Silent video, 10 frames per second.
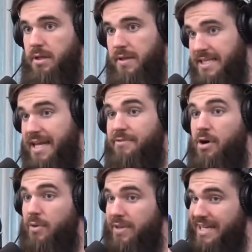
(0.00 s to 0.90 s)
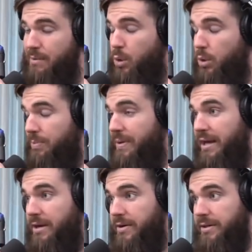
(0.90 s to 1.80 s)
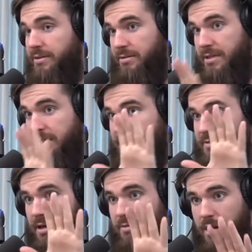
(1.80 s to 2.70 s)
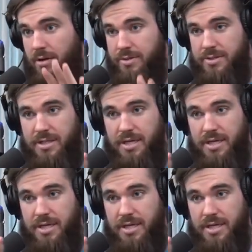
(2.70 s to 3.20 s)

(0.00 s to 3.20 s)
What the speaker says: There's nothing wrong with a double quarter pounder either. I'll use